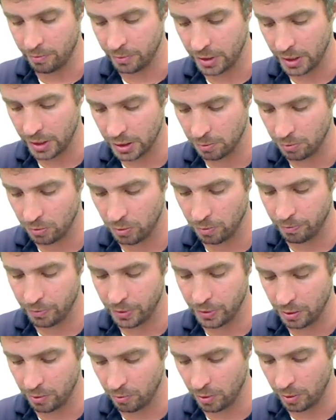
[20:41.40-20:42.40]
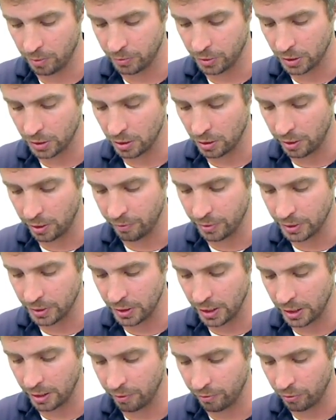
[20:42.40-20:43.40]
decimal, but I'm just going to leave it as
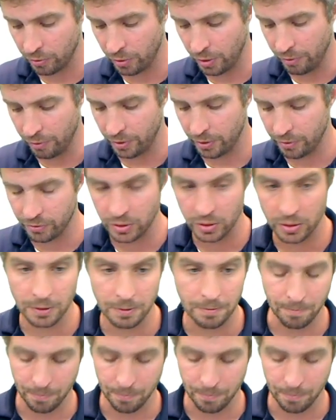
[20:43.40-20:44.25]
negative 3/5,